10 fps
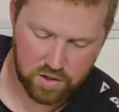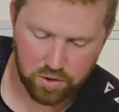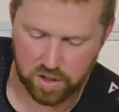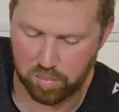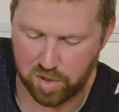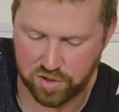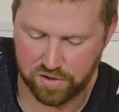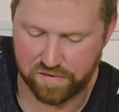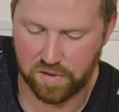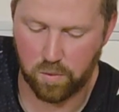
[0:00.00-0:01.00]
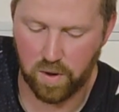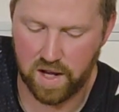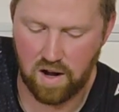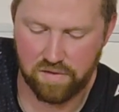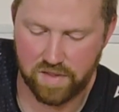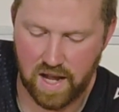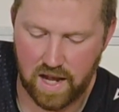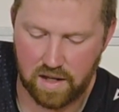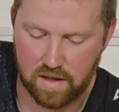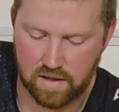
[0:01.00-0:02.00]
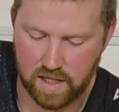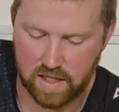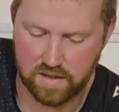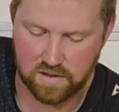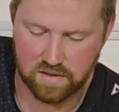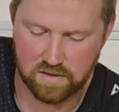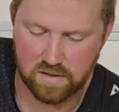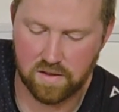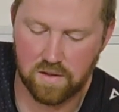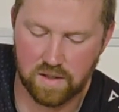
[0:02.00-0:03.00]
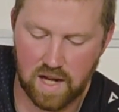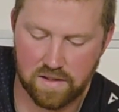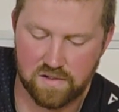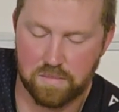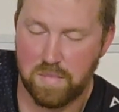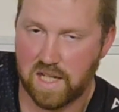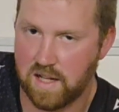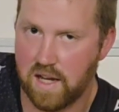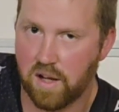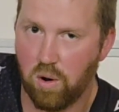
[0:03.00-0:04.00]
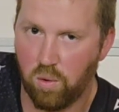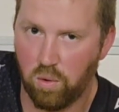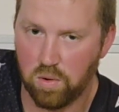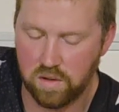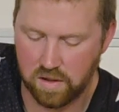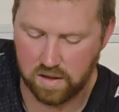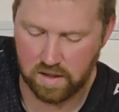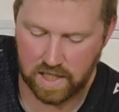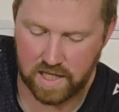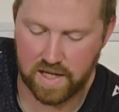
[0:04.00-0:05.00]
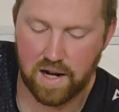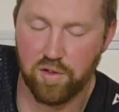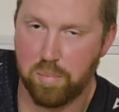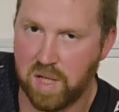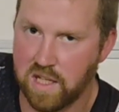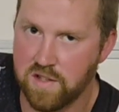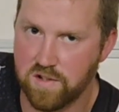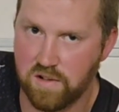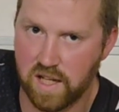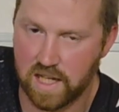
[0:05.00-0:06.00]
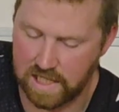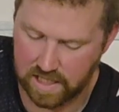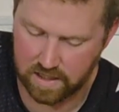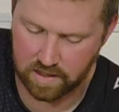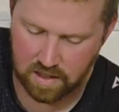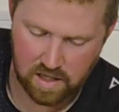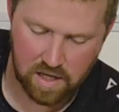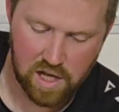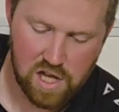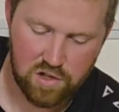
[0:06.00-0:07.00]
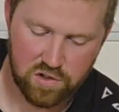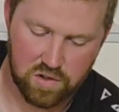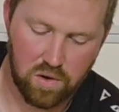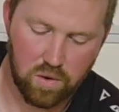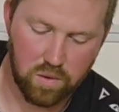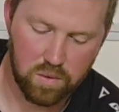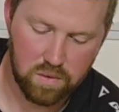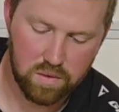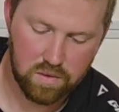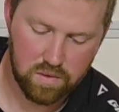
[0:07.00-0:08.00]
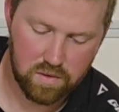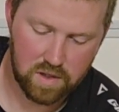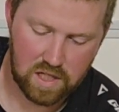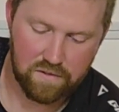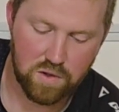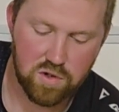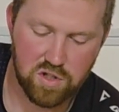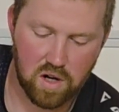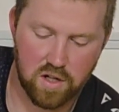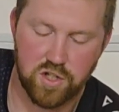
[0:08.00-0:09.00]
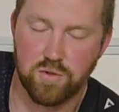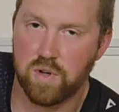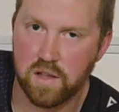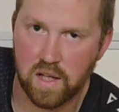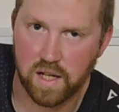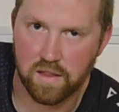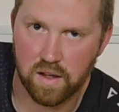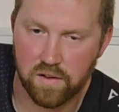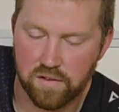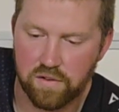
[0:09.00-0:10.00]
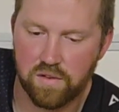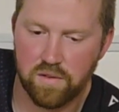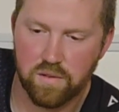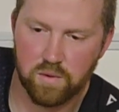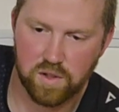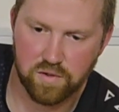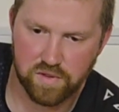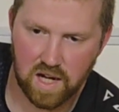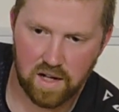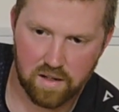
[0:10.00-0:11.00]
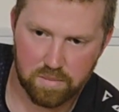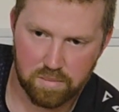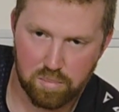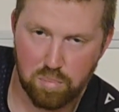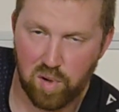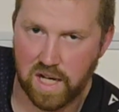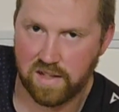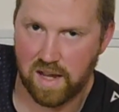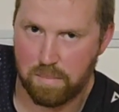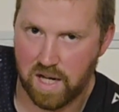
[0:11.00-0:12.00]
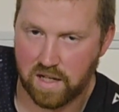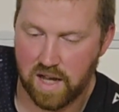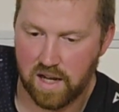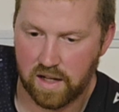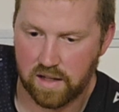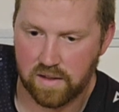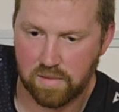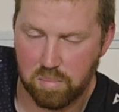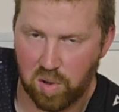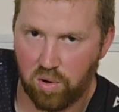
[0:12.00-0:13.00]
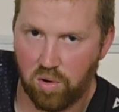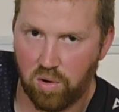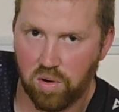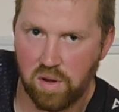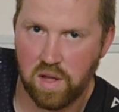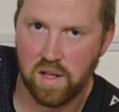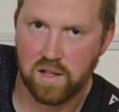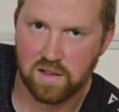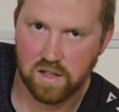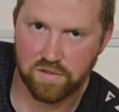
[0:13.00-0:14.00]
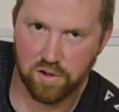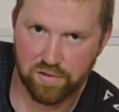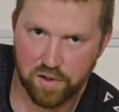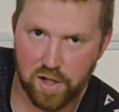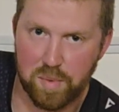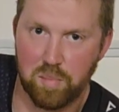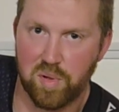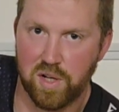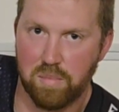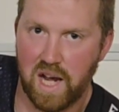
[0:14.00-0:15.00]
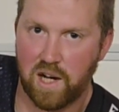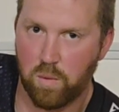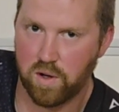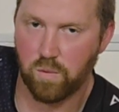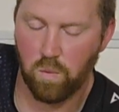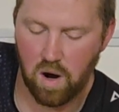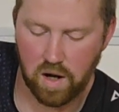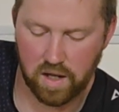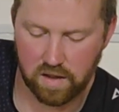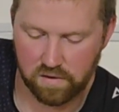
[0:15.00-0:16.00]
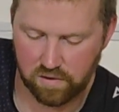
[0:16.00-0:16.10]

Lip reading: You can put your foot way off that and it's still got some magnetic hold, and now the pins are digging in. So if you started your run like this, well, you've got to break that magnetic pull, lift your foot up and put it back where you want it.